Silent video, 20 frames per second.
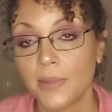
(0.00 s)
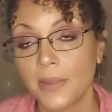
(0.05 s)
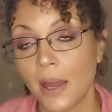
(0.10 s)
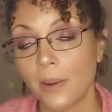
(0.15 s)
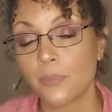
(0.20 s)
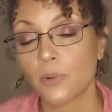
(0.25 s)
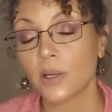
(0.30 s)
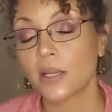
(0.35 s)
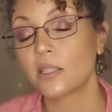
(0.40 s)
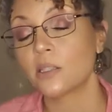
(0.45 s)

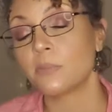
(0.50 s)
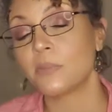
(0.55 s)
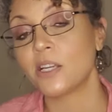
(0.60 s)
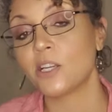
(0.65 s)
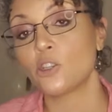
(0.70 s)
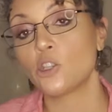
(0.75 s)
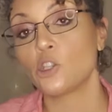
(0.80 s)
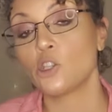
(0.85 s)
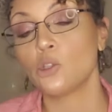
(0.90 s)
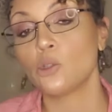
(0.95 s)
that brings
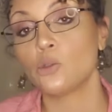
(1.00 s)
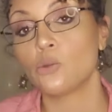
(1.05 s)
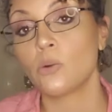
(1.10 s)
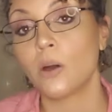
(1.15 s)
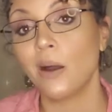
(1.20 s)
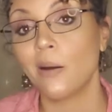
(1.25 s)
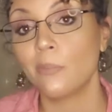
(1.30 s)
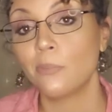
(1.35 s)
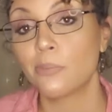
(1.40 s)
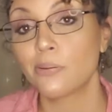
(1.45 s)
me to
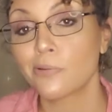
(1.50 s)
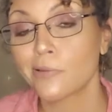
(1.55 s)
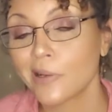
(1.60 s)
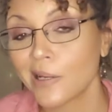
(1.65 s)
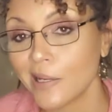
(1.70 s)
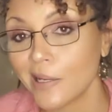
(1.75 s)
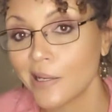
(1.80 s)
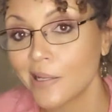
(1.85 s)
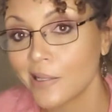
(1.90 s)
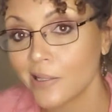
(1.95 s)
a
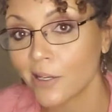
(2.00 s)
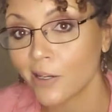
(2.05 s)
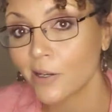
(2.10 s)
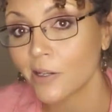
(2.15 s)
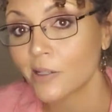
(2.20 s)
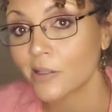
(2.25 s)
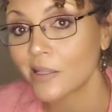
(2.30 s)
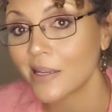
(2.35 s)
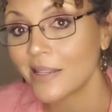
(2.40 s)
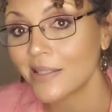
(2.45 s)
pretty
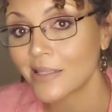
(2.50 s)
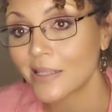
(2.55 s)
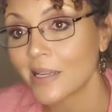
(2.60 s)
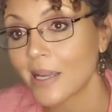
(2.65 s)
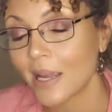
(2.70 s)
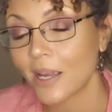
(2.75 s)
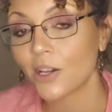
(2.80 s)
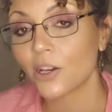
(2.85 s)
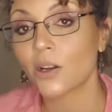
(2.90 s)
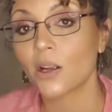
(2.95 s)
clear
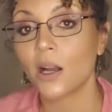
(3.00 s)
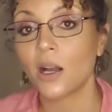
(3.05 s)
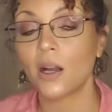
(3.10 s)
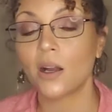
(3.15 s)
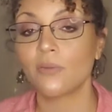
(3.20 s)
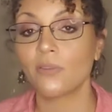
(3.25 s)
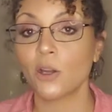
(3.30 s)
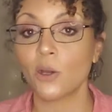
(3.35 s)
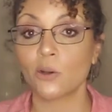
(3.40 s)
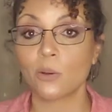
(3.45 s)
indicator
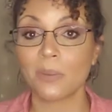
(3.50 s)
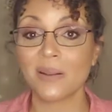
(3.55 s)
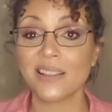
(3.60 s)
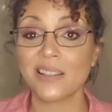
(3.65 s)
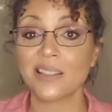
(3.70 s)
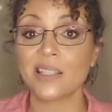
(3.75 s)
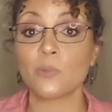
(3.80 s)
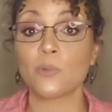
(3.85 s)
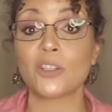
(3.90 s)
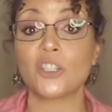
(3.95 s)
of
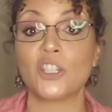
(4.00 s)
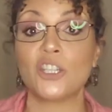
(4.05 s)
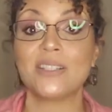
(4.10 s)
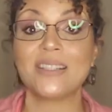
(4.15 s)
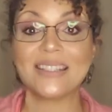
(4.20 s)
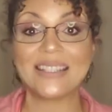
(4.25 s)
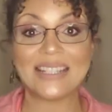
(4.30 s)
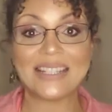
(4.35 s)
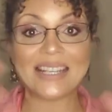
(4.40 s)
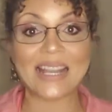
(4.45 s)
codependency, which
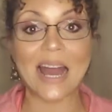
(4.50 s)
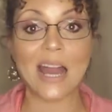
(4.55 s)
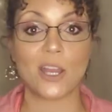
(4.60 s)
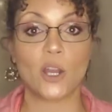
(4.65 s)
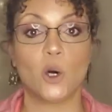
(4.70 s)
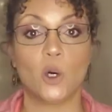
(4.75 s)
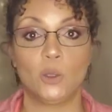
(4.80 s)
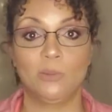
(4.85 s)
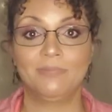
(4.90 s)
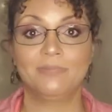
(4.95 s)
is
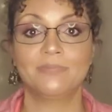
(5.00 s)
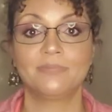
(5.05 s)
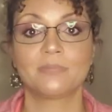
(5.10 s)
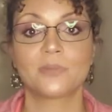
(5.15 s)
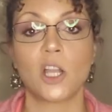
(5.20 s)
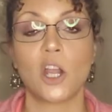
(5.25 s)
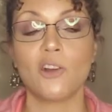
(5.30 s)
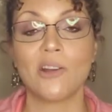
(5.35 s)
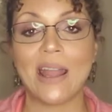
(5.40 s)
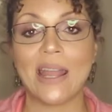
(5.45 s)
denial,
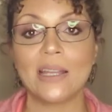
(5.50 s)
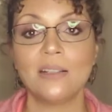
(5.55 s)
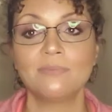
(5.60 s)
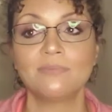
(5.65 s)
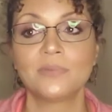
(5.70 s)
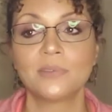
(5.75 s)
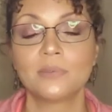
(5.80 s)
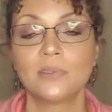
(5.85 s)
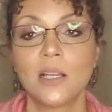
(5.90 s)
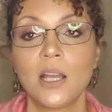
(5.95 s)

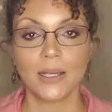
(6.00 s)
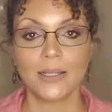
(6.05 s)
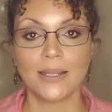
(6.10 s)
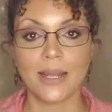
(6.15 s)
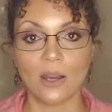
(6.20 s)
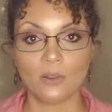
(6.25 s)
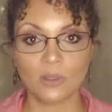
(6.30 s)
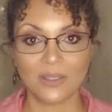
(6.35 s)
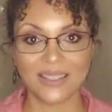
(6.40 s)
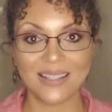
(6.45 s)
okay?
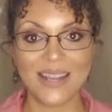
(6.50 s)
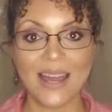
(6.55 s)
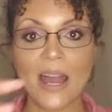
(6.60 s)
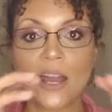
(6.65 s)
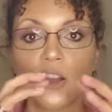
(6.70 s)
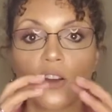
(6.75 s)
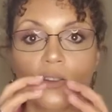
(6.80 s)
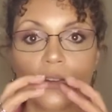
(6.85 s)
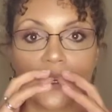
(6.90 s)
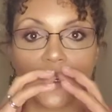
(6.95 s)
Now,
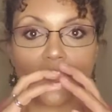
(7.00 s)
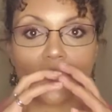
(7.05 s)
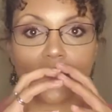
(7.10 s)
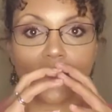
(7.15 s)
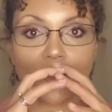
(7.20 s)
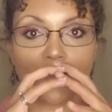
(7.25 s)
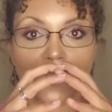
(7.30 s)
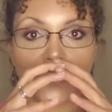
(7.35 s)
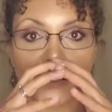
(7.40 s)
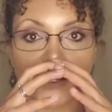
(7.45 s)
denial is
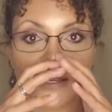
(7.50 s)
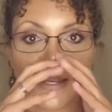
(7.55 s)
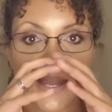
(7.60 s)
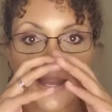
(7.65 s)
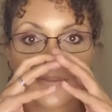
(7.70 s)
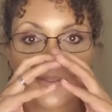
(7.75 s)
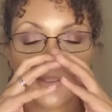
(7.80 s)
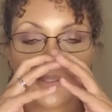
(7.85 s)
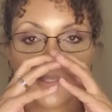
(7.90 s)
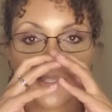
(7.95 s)
typically
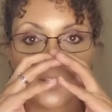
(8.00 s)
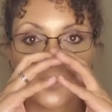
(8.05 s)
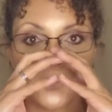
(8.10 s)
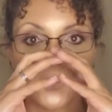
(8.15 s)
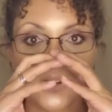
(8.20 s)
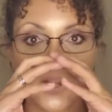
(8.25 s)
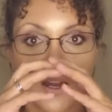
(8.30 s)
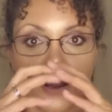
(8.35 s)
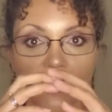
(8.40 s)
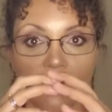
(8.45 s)
at the
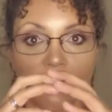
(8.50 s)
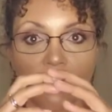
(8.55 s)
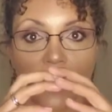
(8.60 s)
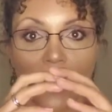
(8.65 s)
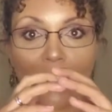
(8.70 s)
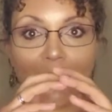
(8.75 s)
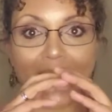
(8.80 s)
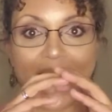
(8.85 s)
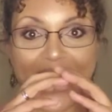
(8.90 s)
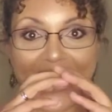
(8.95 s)
center of
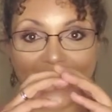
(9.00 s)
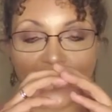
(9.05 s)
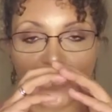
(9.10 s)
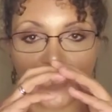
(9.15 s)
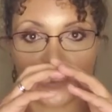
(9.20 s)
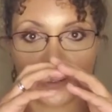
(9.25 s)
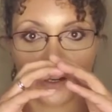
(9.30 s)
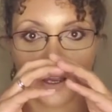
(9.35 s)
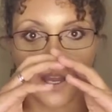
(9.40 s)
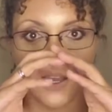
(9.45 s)
a
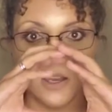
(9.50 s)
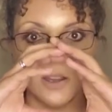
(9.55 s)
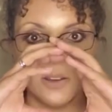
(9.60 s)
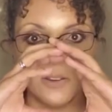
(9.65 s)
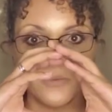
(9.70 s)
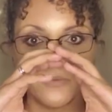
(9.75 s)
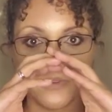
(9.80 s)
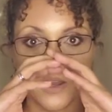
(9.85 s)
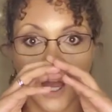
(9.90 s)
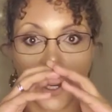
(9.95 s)
pattern
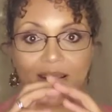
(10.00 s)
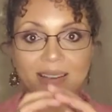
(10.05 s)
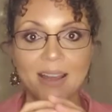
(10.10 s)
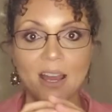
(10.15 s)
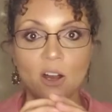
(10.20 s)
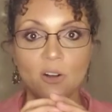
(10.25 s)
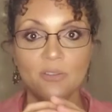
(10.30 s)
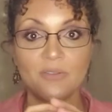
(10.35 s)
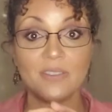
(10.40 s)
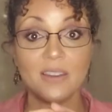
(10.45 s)
of
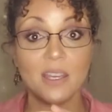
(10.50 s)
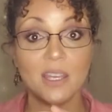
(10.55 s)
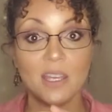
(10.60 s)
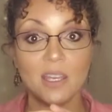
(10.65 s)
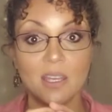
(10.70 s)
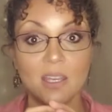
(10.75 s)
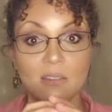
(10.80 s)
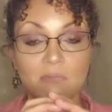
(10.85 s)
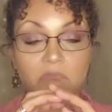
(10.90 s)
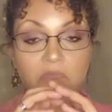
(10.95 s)

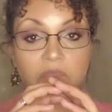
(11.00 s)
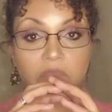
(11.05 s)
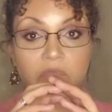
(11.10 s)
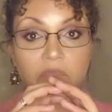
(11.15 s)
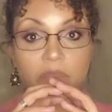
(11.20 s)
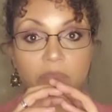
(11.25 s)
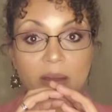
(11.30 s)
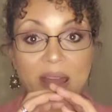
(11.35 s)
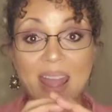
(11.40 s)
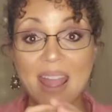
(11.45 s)
unhealthy
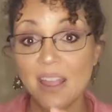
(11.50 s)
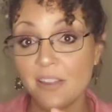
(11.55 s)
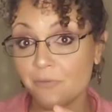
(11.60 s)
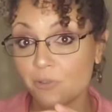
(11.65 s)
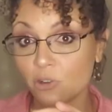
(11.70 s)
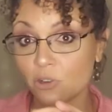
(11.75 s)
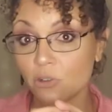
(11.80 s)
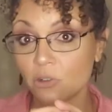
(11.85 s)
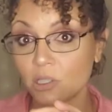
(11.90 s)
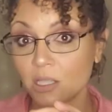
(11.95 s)

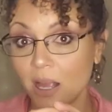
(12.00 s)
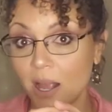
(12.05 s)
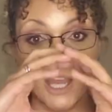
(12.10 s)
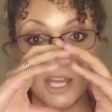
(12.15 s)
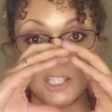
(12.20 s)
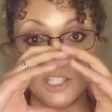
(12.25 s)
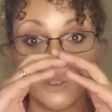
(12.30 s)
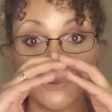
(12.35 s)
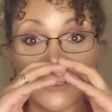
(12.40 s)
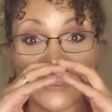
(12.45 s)
behaviors.
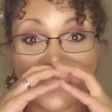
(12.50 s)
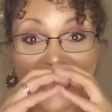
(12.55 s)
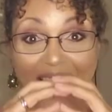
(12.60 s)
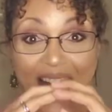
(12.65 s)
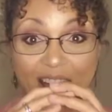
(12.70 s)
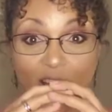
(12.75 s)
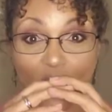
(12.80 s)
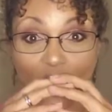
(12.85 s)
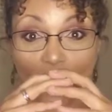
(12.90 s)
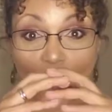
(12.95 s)
And so
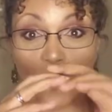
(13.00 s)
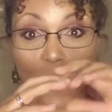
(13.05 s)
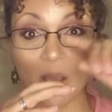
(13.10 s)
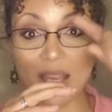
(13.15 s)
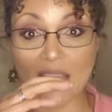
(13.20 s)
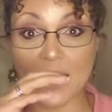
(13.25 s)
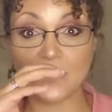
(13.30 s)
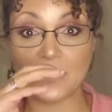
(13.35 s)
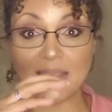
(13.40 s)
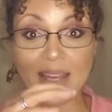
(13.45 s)
denial
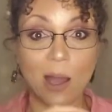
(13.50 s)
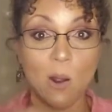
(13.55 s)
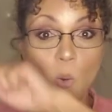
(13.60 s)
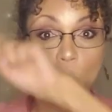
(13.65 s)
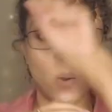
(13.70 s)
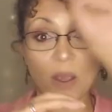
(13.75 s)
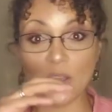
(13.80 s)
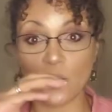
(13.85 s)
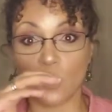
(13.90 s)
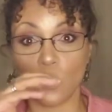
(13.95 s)
keeps that
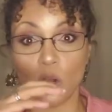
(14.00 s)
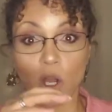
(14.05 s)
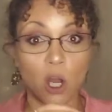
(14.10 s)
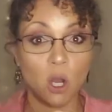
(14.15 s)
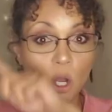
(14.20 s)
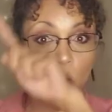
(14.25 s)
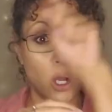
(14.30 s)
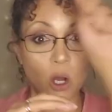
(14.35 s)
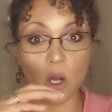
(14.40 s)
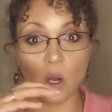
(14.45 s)
wheel
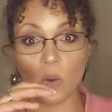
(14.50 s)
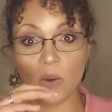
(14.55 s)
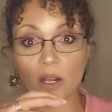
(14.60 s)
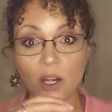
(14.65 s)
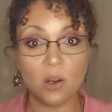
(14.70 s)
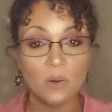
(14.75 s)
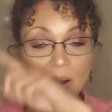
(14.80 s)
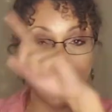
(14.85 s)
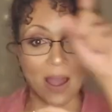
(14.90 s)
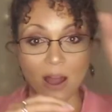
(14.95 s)
going
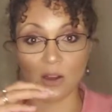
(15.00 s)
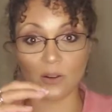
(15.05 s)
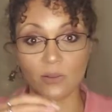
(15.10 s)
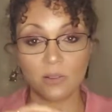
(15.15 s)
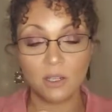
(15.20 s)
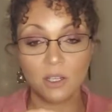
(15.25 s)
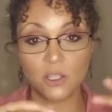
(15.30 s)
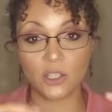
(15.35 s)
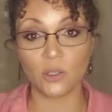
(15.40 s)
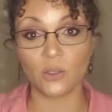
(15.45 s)
around.
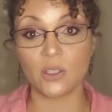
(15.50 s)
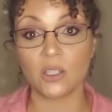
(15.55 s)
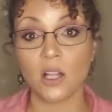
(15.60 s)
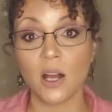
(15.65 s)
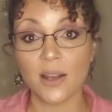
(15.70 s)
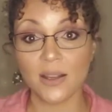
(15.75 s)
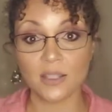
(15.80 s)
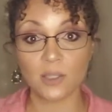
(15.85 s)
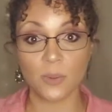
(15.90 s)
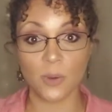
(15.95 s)
So as
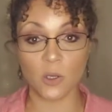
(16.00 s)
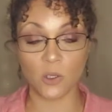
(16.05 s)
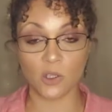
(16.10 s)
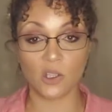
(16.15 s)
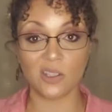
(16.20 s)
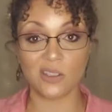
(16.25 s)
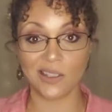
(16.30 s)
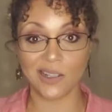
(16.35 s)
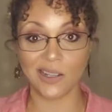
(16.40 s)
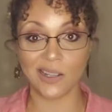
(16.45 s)
long as a
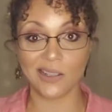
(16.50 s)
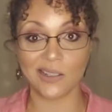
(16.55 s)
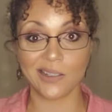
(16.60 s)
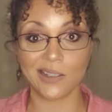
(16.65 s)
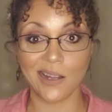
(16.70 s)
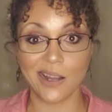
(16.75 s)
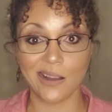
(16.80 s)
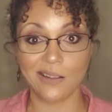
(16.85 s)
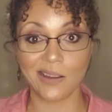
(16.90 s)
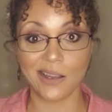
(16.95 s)
person is stuck in
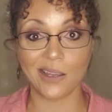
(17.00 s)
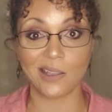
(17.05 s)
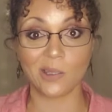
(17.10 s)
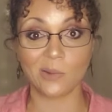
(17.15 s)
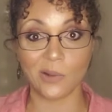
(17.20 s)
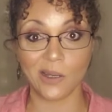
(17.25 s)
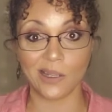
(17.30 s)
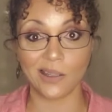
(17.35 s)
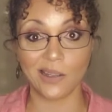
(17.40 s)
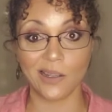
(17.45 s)
denial, guess
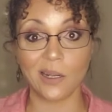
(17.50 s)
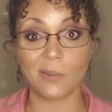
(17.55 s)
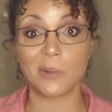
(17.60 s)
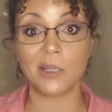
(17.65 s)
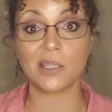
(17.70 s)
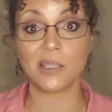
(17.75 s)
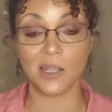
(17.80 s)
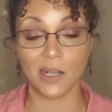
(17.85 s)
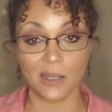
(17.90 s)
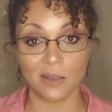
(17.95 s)
what? They're going to
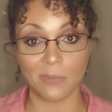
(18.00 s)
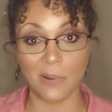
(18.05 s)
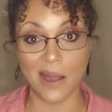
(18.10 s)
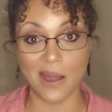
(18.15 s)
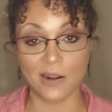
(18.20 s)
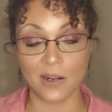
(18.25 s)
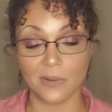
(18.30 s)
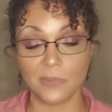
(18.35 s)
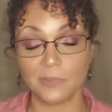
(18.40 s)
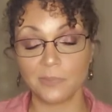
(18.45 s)
be stuck in the
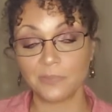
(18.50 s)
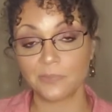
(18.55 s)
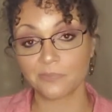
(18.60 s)
pattern.